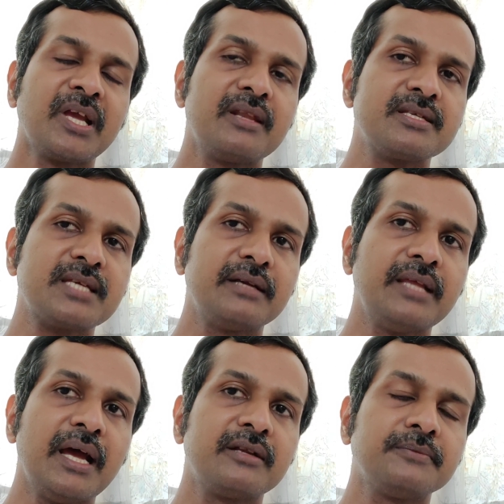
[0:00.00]
It is said
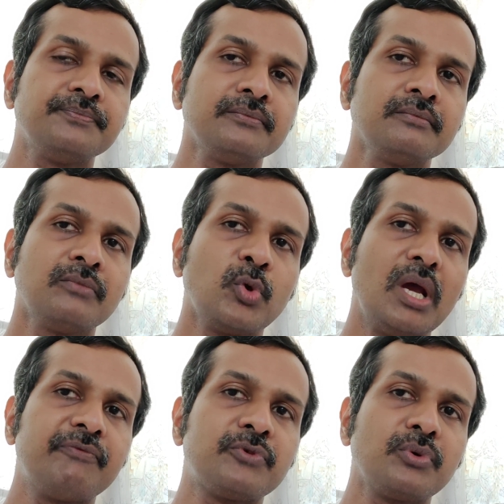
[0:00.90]
that you
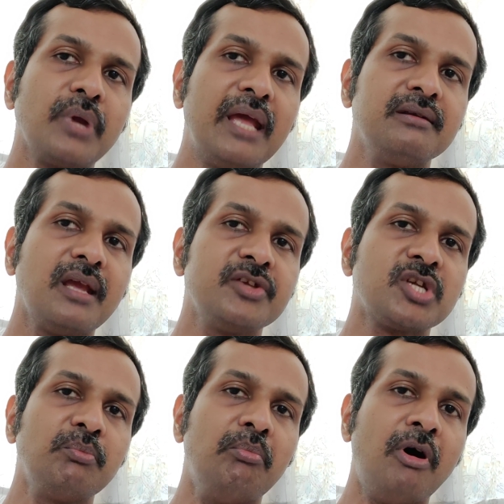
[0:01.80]
have to engage
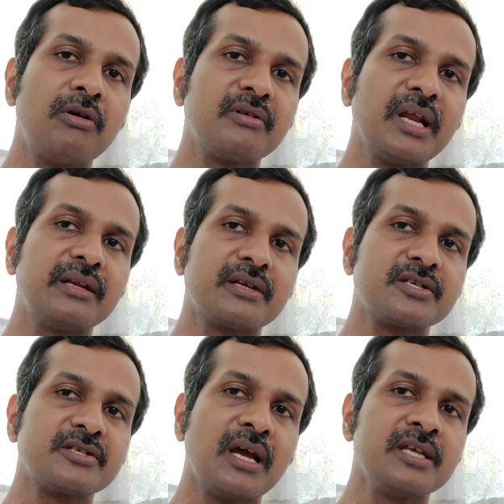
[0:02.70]
in moderate
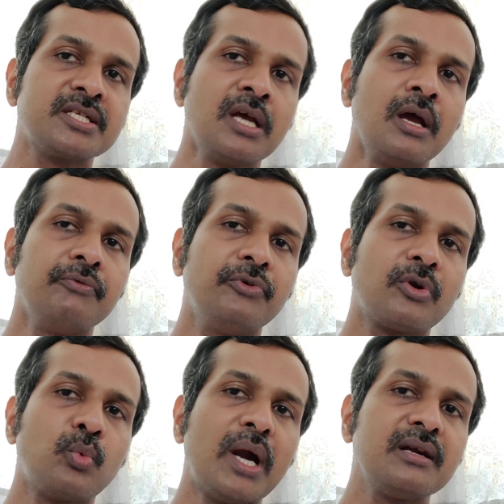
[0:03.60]
exercise
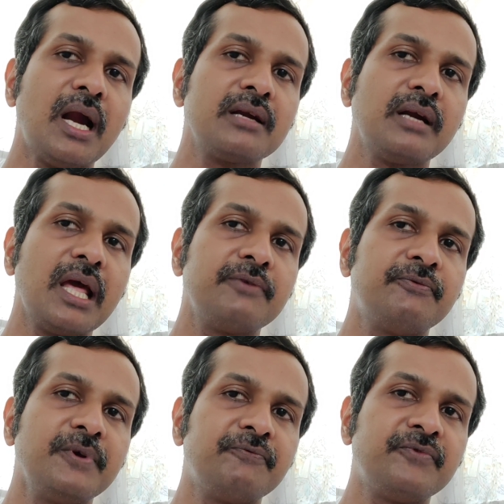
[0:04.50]
for
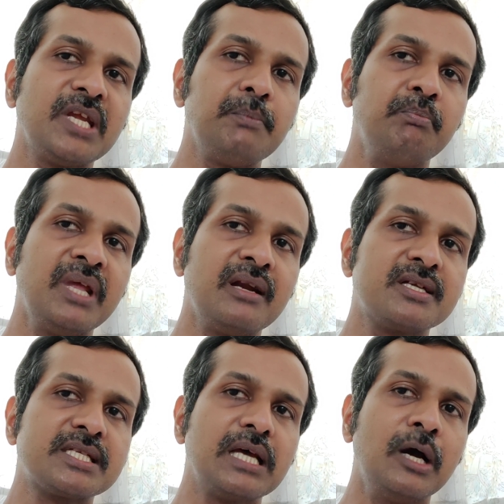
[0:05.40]
150
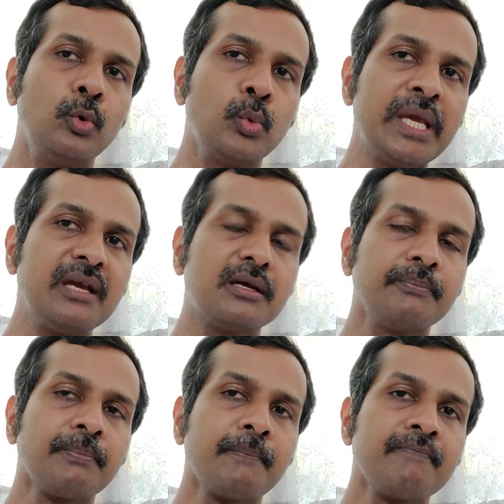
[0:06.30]
minutes a week,
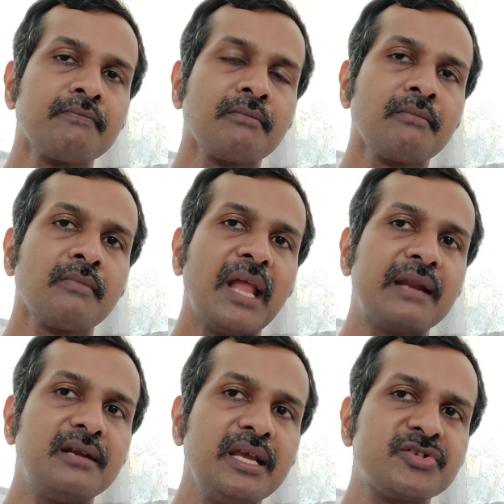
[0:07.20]

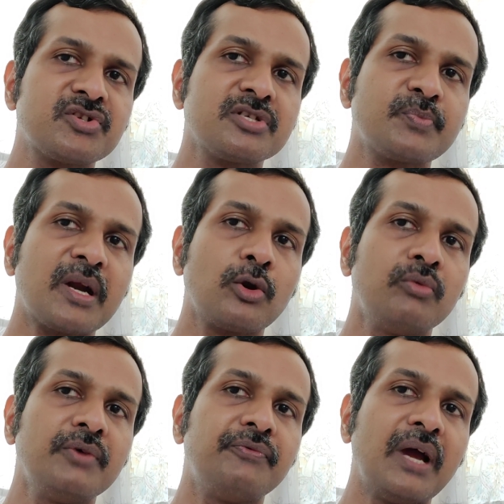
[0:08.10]
at least spread
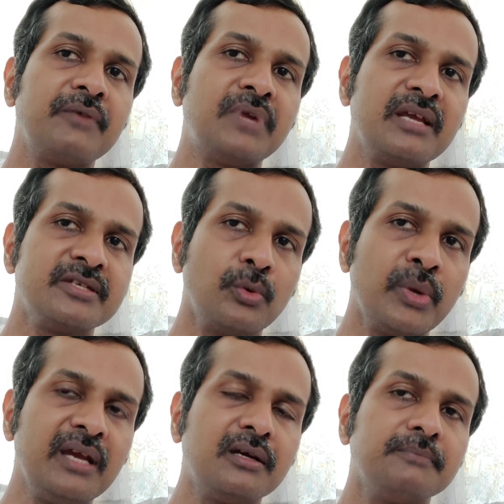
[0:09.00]
over 5 days a
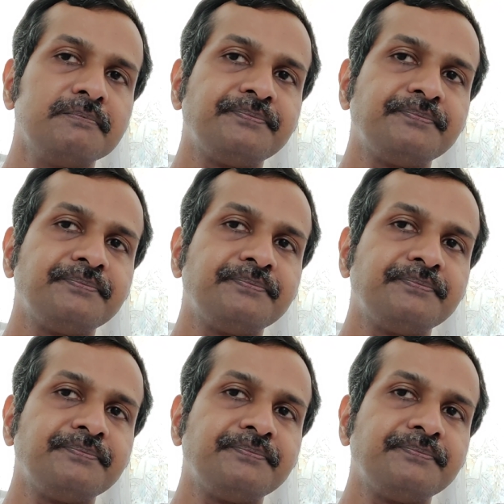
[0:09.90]
week,